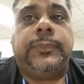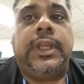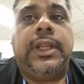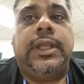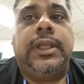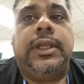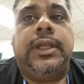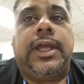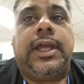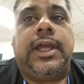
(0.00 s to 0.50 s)

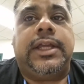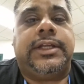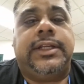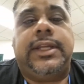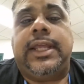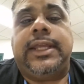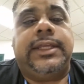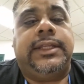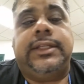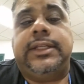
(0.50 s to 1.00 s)
I could
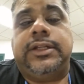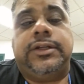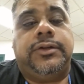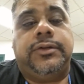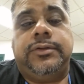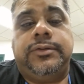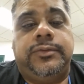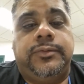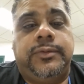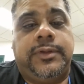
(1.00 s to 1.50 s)
not eat dinner
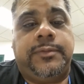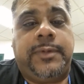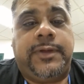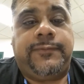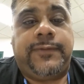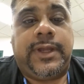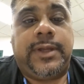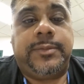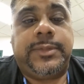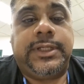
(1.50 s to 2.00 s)
with my
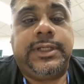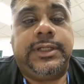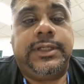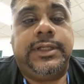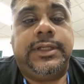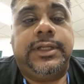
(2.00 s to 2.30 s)
family.